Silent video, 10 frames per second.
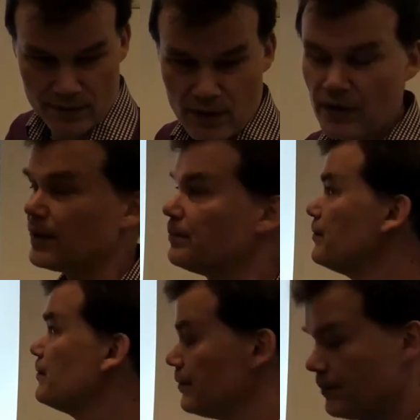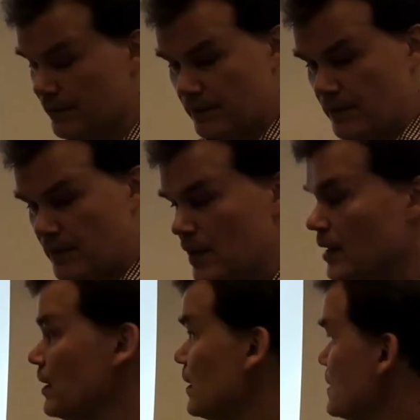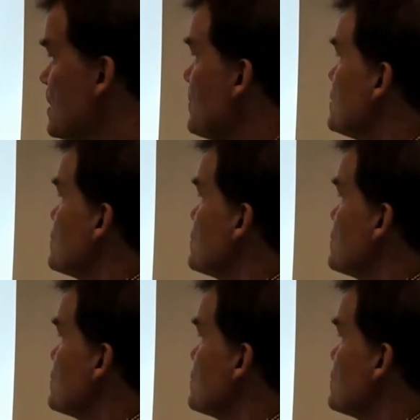Okay, there are some